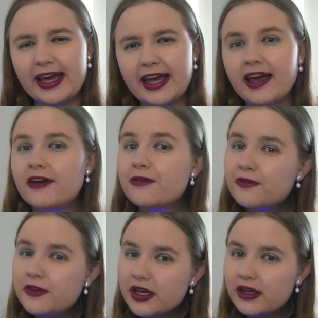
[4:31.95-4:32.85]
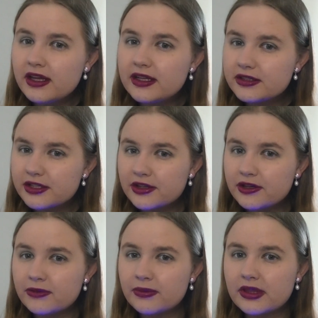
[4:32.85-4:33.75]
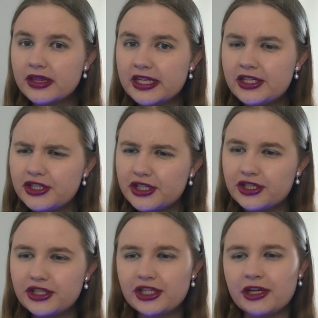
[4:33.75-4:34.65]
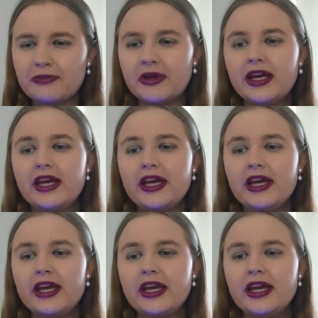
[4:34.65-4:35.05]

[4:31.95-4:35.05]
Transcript: effort into the relationship,